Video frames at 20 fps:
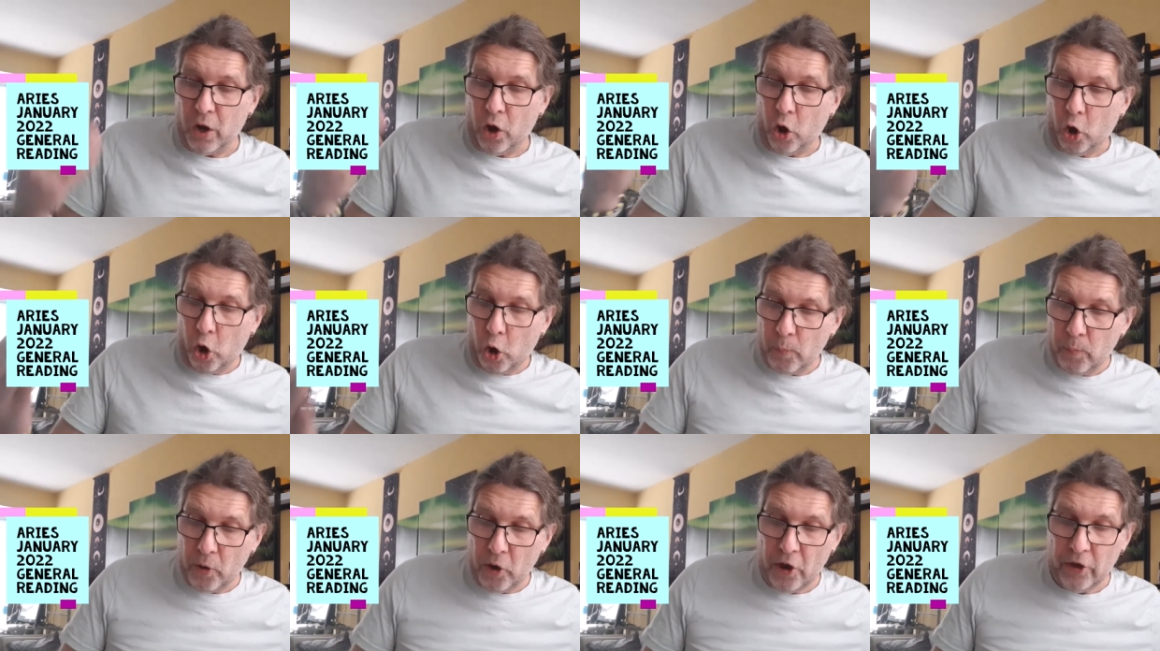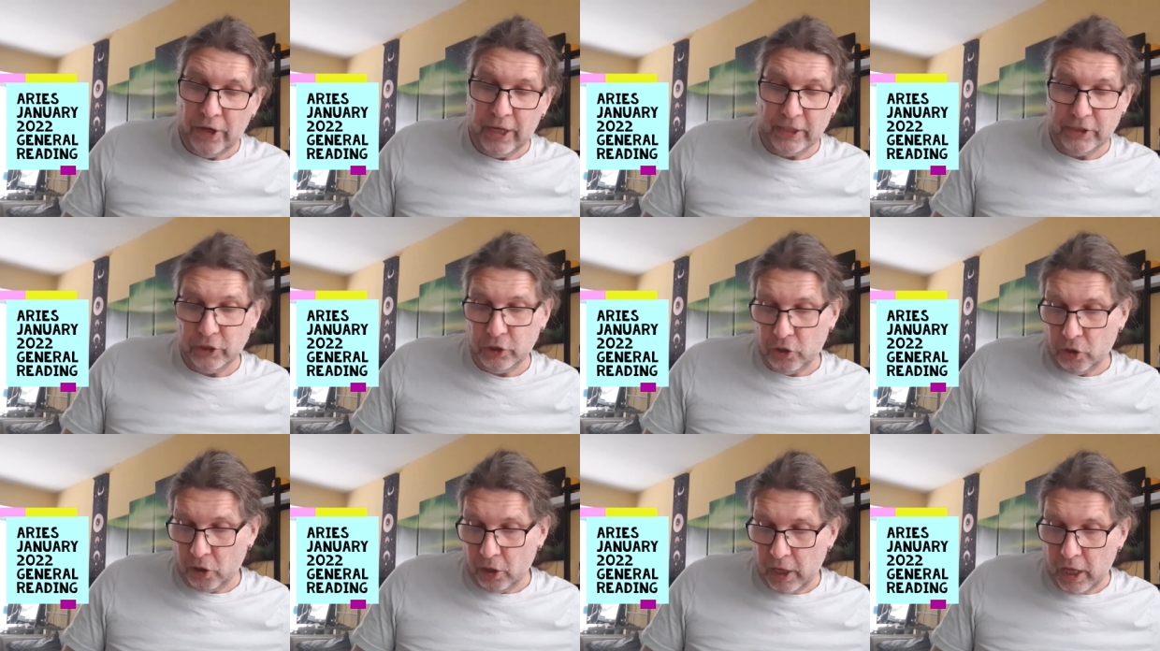auburn as a
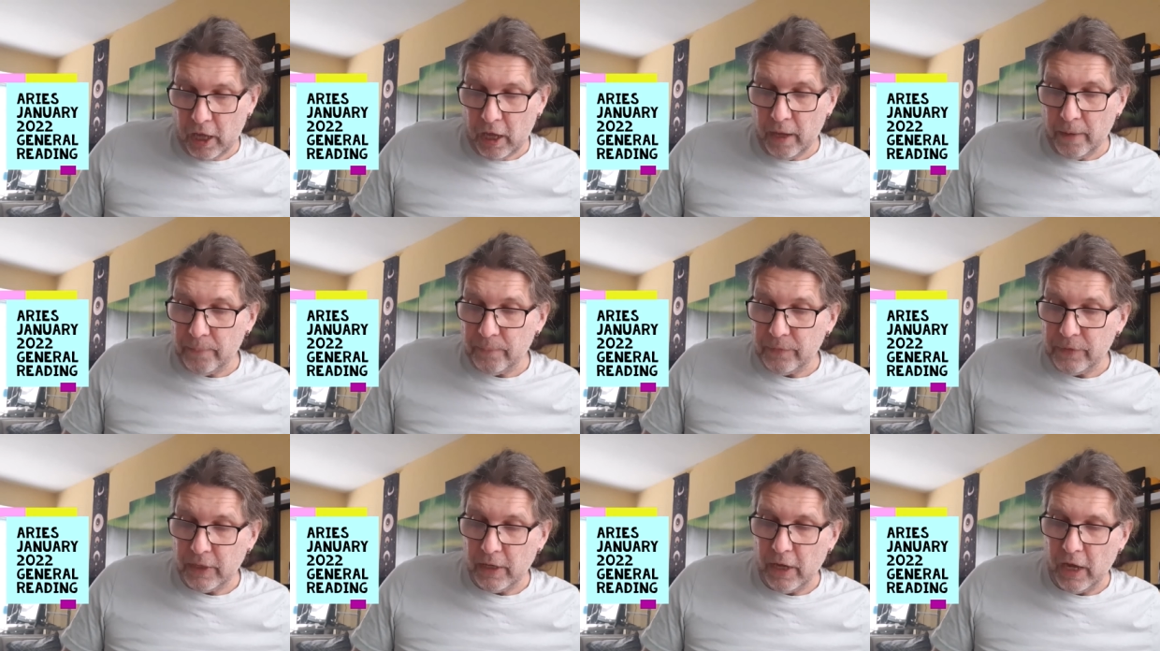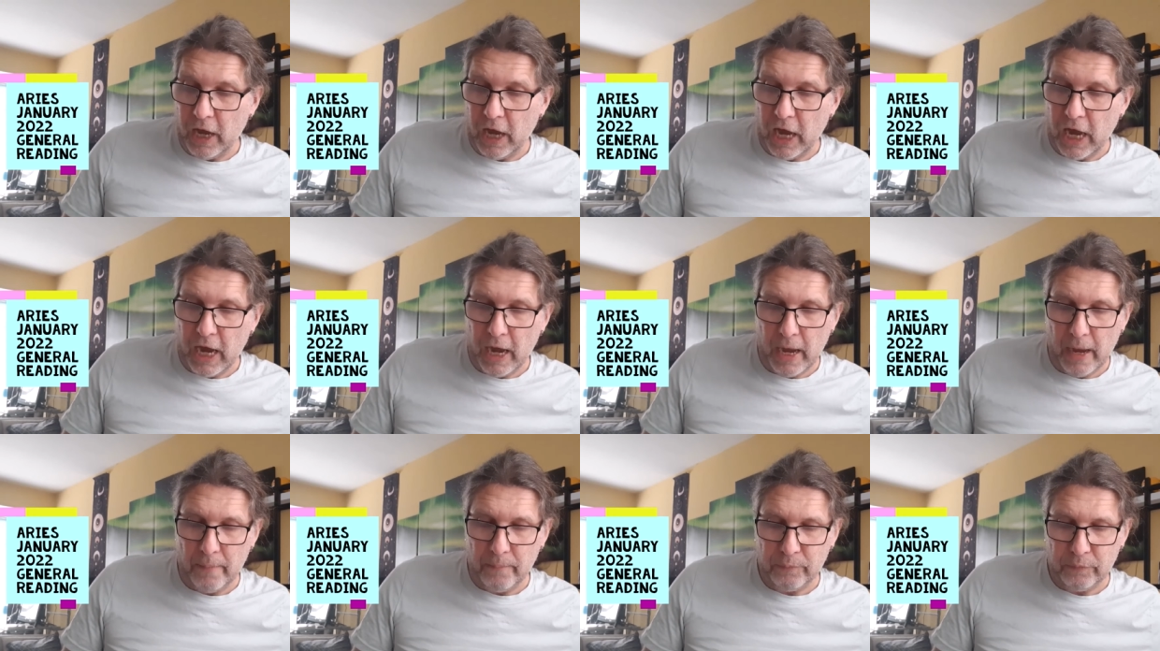color,
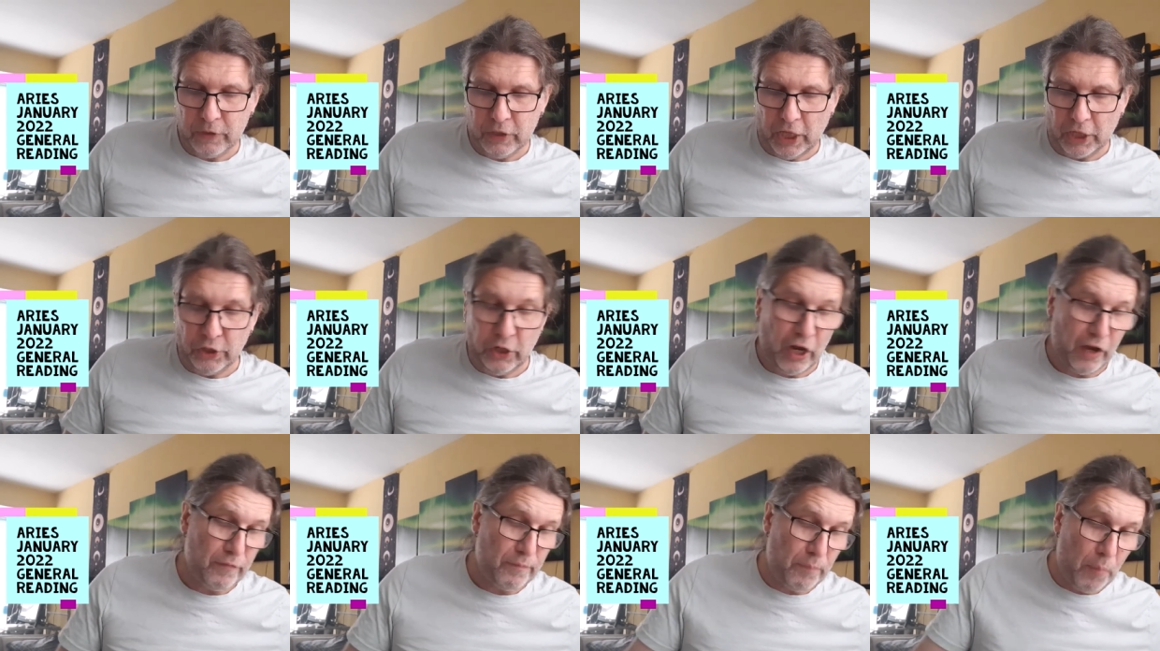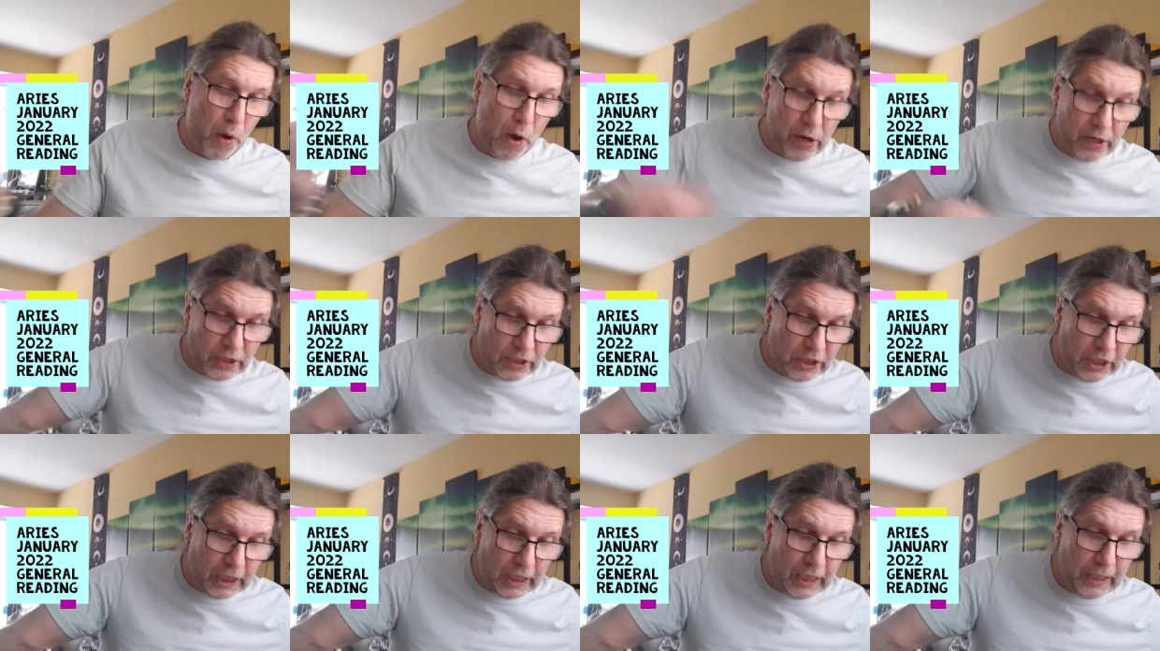um, then you have
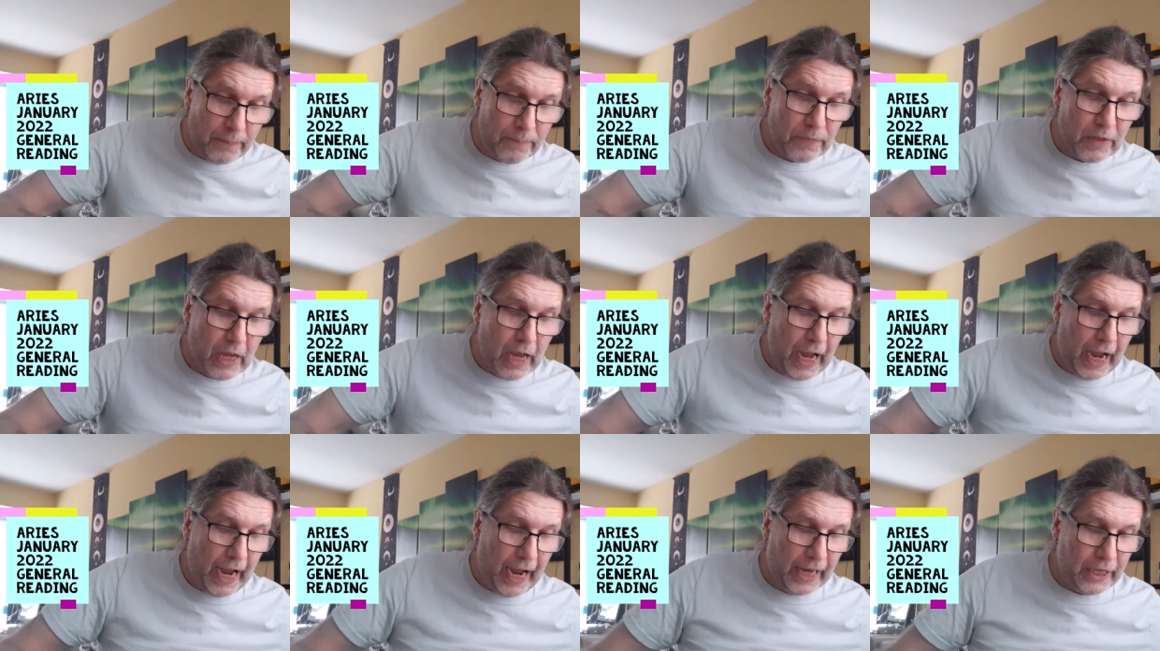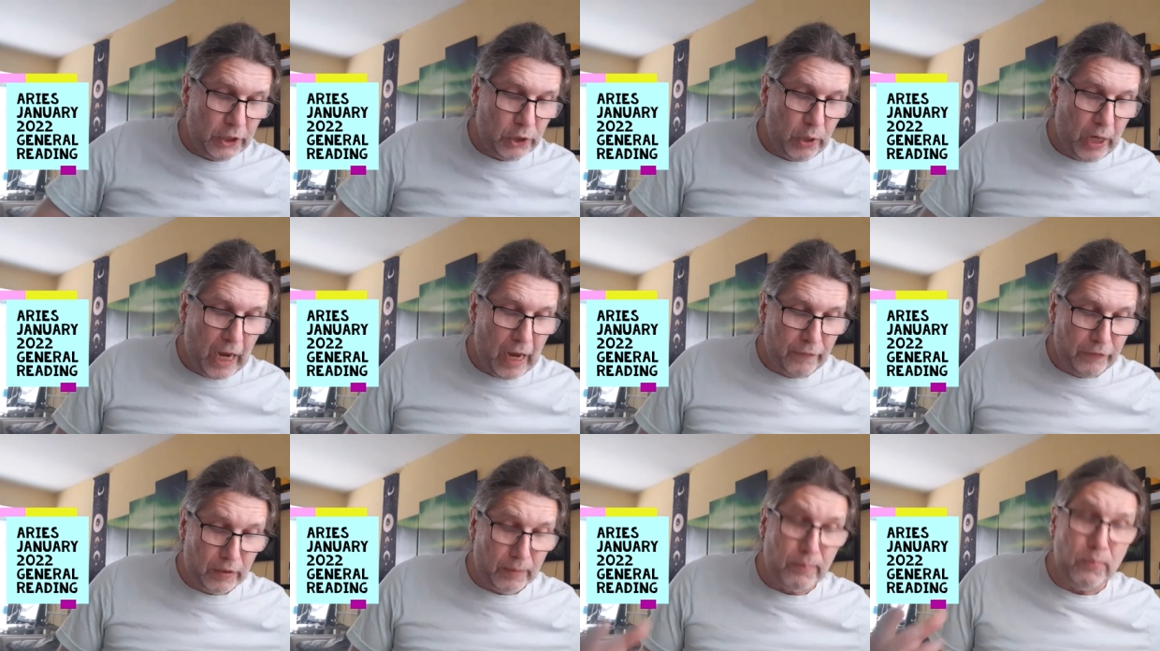burgundy, and you
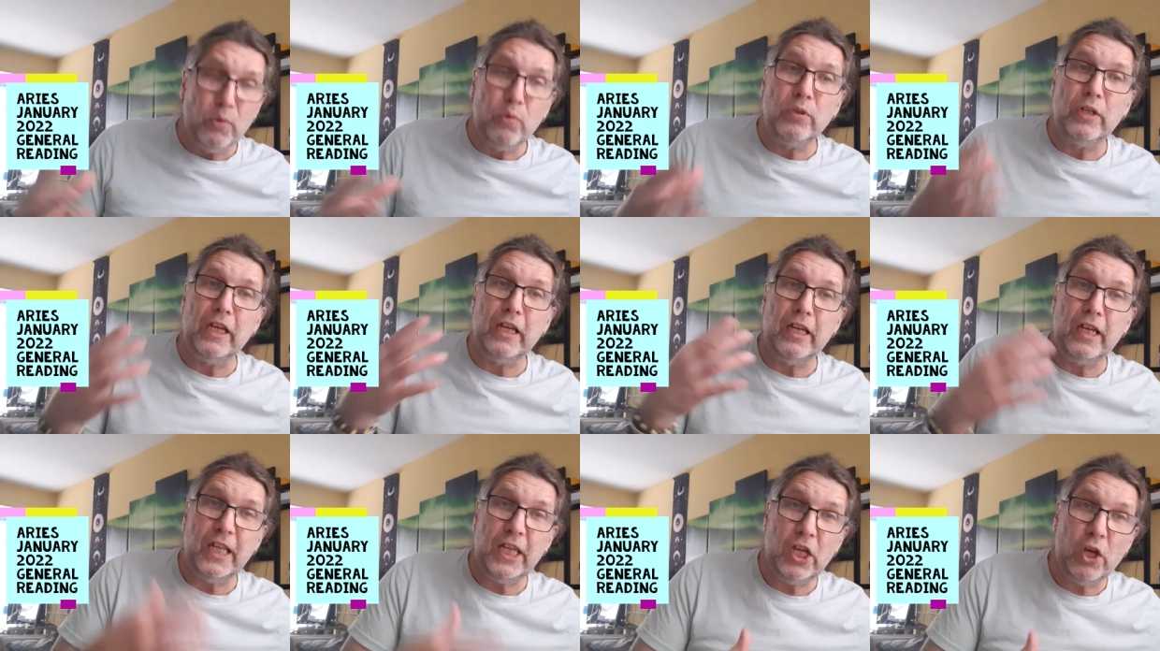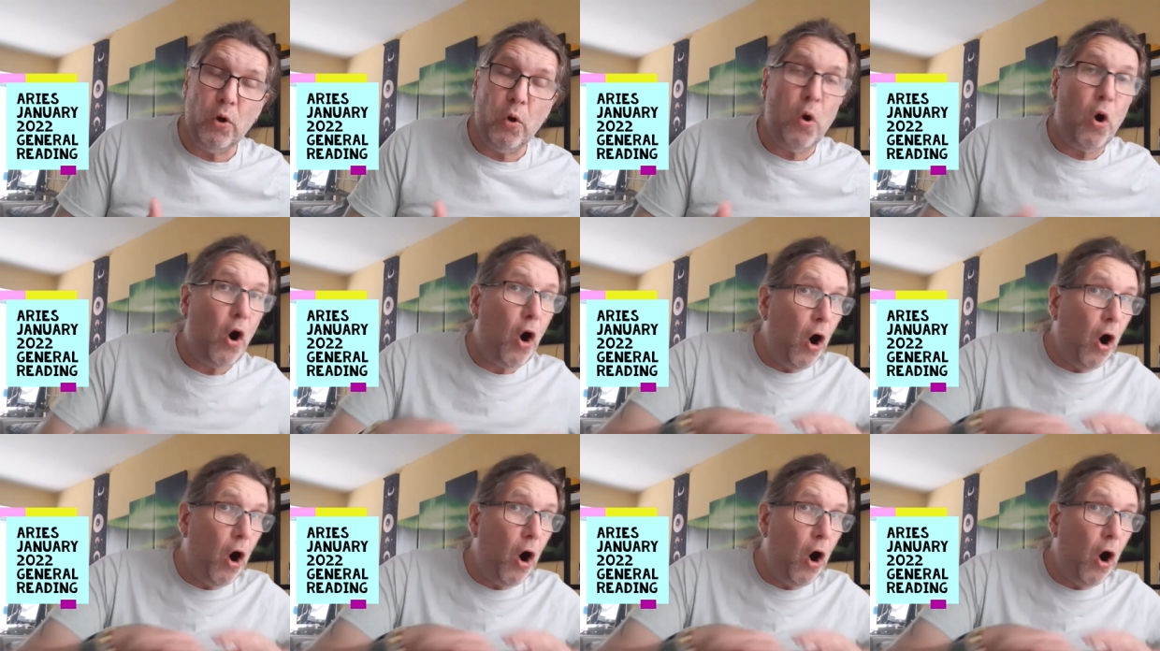have the moon in Leo.